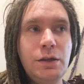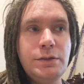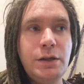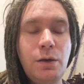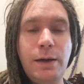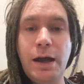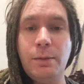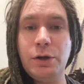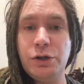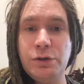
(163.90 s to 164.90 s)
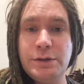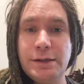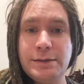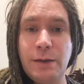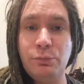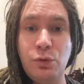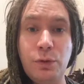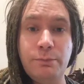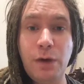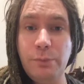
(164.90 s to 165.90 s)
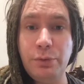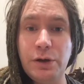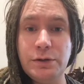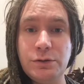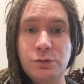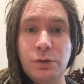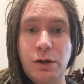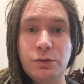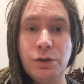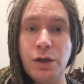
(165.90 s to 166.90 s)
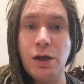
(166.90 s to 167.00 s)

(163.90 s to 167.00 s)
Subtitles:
So I'm going to use an example with my personal world.